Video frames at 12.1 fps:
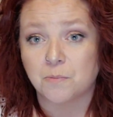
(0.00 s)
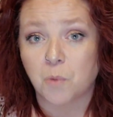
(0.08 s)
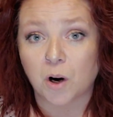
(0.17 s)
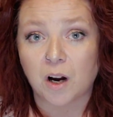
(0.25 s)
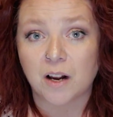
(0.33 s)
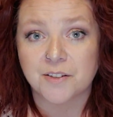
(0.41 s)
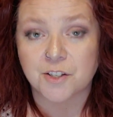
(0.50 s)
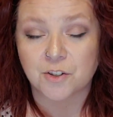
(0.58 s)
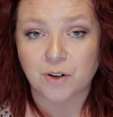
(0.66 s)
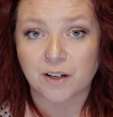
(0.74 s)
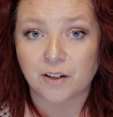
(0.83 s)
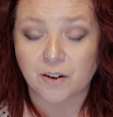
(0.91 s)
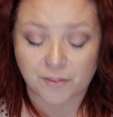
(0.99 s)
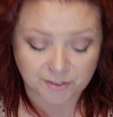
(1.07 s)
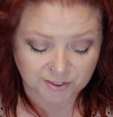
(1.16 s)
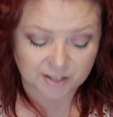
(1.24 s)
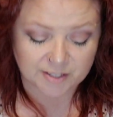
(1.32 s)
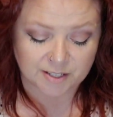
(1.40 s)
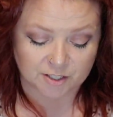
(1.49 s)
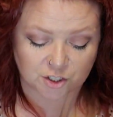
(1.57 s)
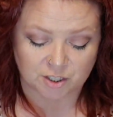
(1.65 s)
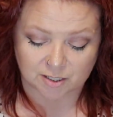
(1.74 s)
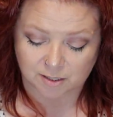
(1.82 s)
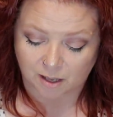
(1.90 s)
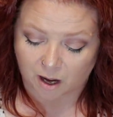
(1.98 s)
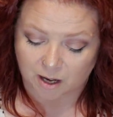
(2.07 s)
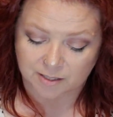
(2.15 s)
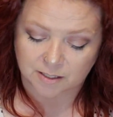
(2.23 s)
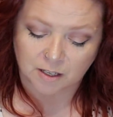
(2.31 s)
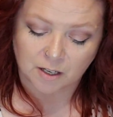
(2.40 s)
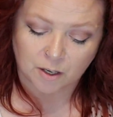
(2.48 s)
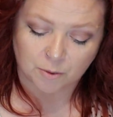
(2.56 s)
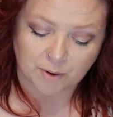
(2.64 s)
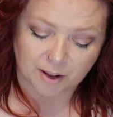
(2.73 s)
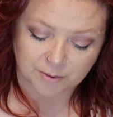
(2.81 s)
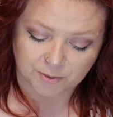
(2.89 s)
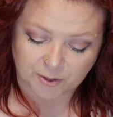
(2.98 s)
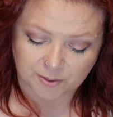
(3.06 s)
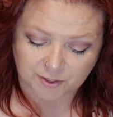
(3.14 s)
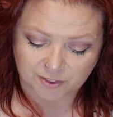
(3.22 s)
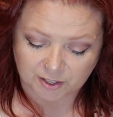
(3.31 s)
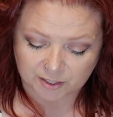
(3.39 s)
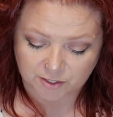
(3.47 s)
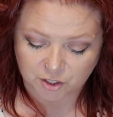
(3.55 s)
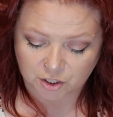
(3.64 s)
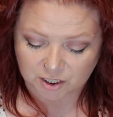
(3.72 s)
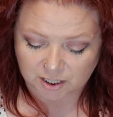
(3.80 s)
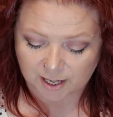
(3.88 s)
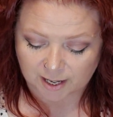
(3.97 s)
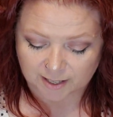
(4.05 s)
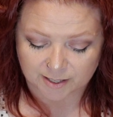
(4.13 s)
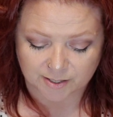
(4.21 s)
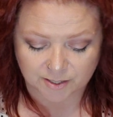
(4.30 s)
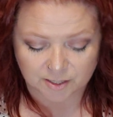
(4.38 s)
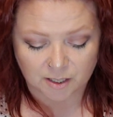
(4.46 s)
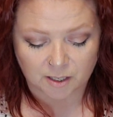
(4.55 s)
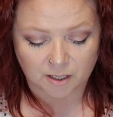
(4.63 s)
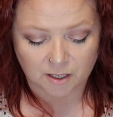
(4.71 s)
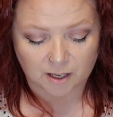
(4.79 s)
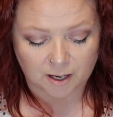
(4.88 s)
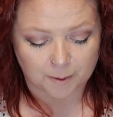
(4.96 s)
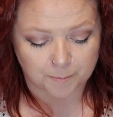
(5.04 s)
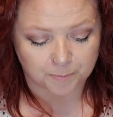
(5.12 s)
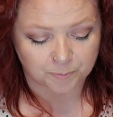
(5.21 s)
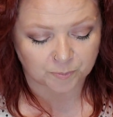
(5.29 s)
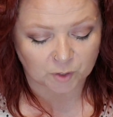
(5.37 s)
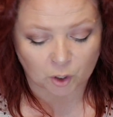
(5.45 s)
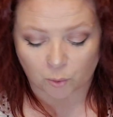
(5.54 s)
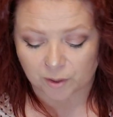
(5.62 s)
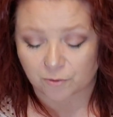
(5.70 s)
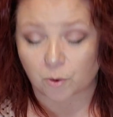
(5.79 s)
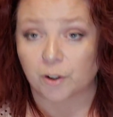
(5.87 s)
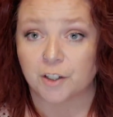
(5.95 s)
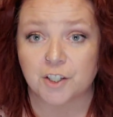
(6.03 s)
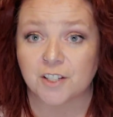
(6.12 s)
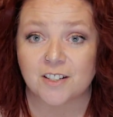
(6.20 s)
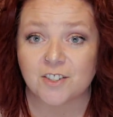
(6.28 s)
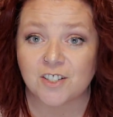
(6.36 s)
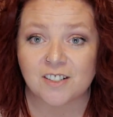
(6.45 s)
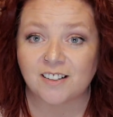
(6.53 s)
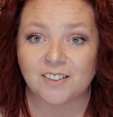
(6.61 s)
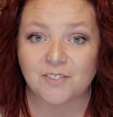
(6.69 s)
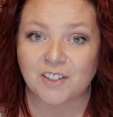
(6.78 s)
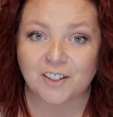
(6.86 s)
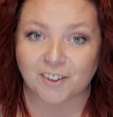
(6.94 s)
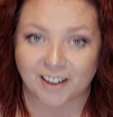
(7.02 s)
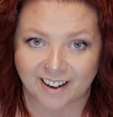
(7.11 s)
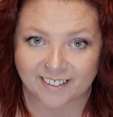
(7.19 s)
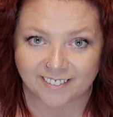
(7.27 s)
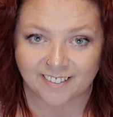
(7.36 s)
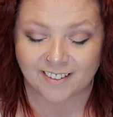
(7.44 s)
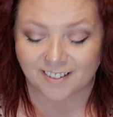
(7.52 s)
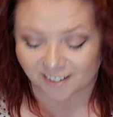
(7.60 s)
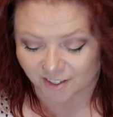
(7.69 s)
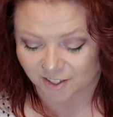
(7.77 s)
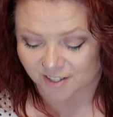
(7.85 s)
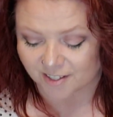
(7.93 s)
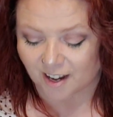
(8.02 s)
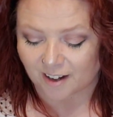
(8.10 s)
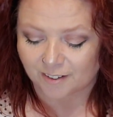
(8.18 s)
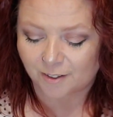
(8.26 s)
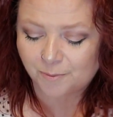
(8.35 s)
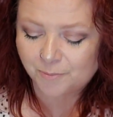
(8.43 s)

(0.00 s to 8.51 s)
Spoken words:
more concentrated on the things that she has lost rather than the things she has going for her. Just because she's not lifting her head. She's sad.